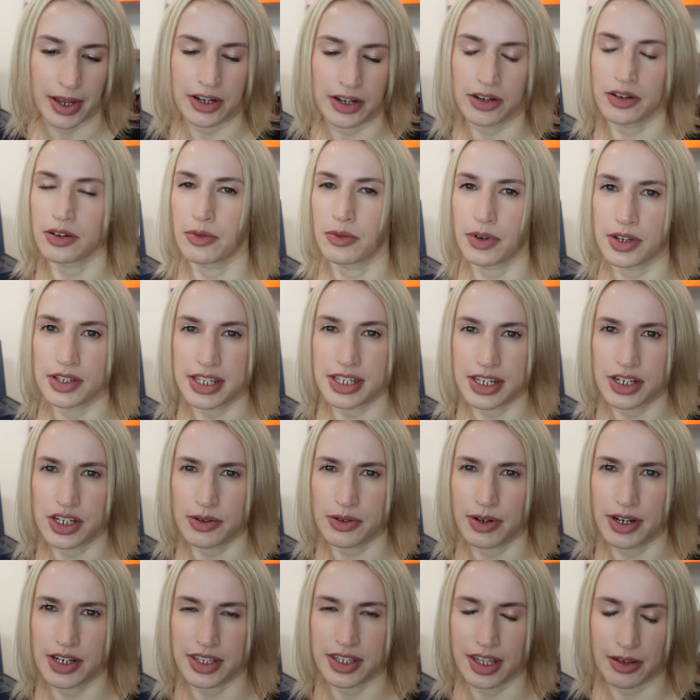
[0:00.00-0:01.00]
I don't know what
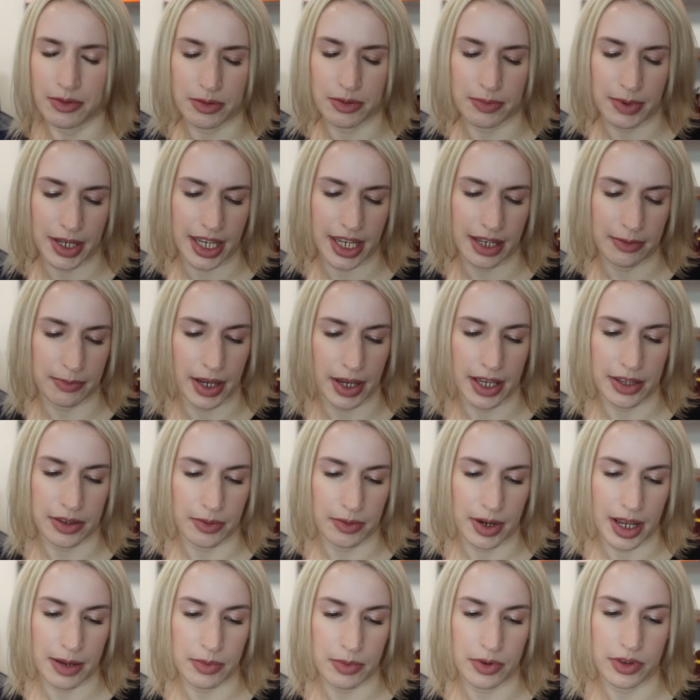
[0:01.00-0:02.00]
situation that would be, by the
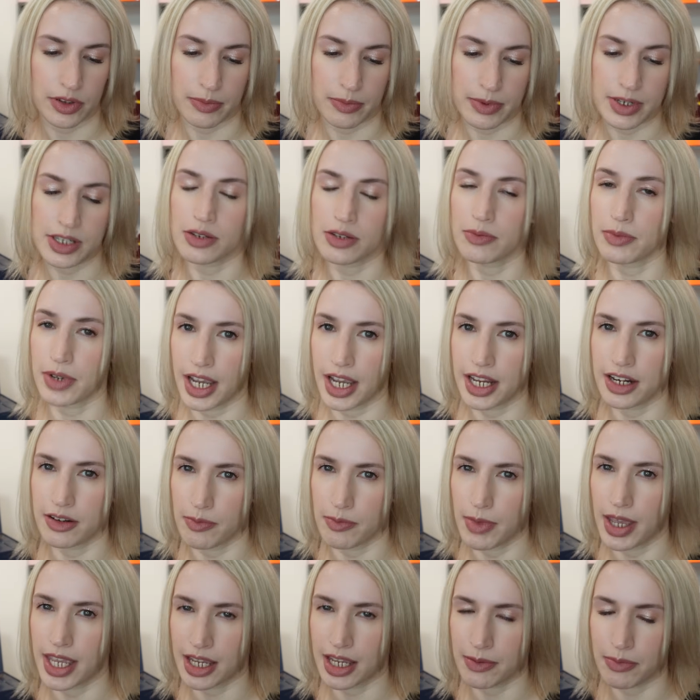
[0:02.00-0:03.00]
way, but there'll be some kind
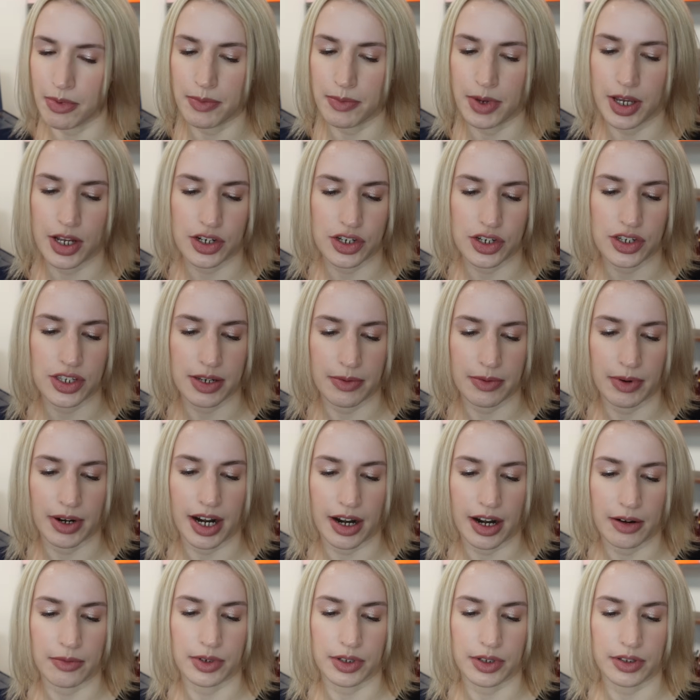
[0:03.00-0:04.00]
of makeup emergency
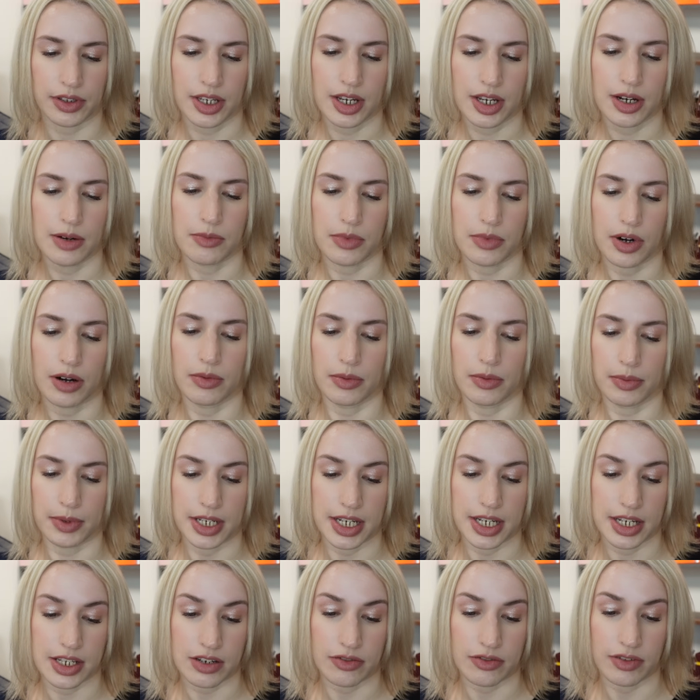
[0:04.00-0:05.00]
where I will
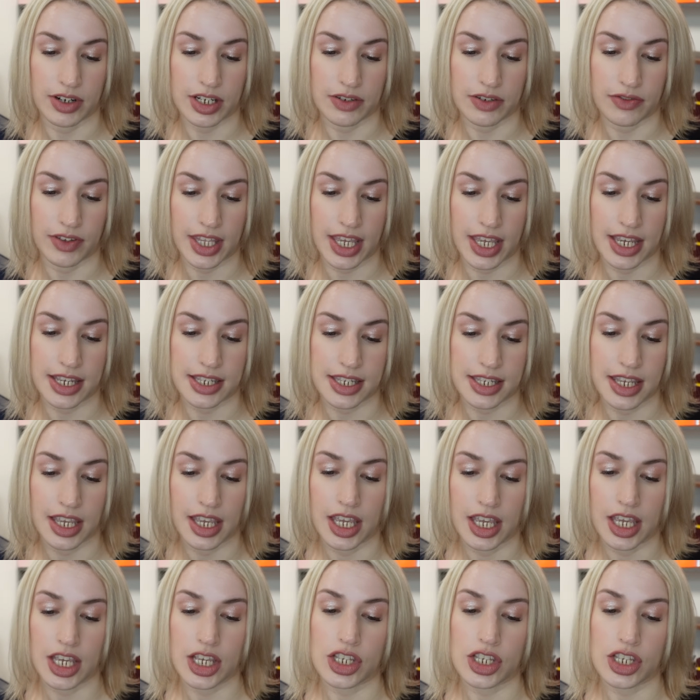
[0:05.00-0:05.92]
probably need to reach for this.